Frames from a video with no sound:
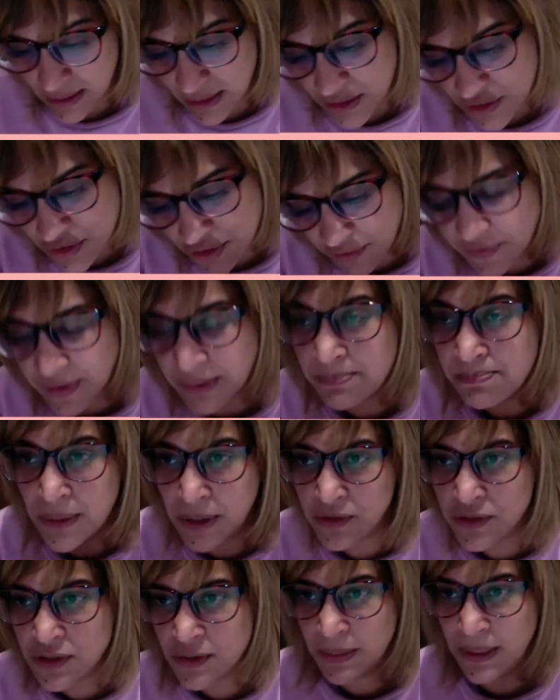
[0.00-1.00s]
So if I
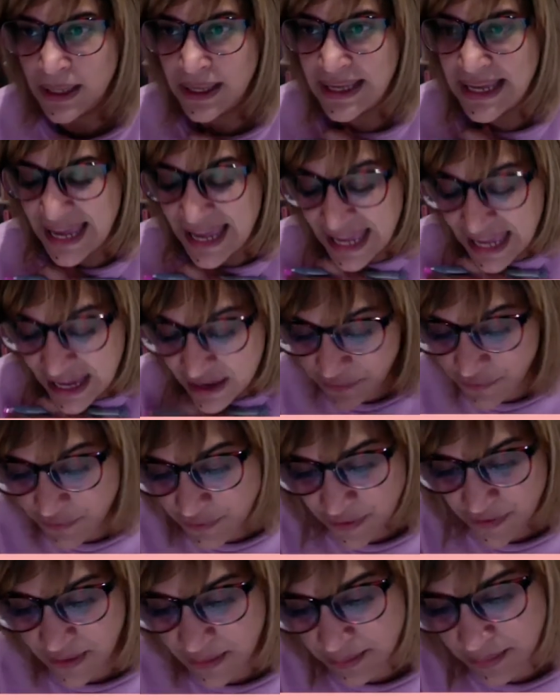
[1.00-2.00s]
multiply
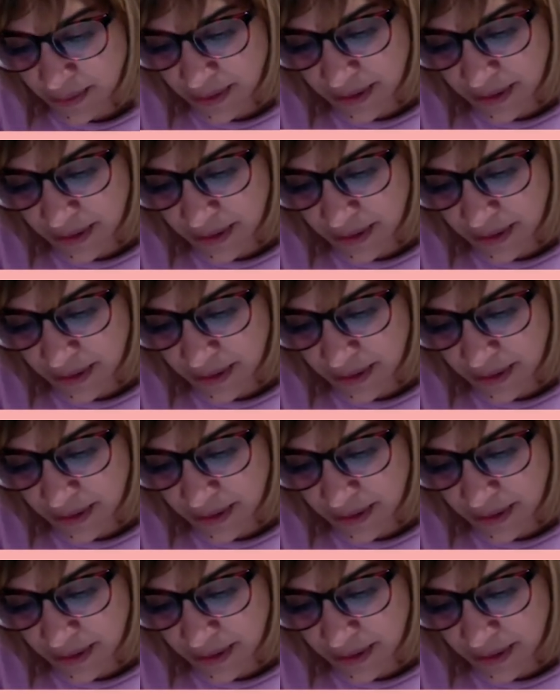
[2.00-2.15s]
everything by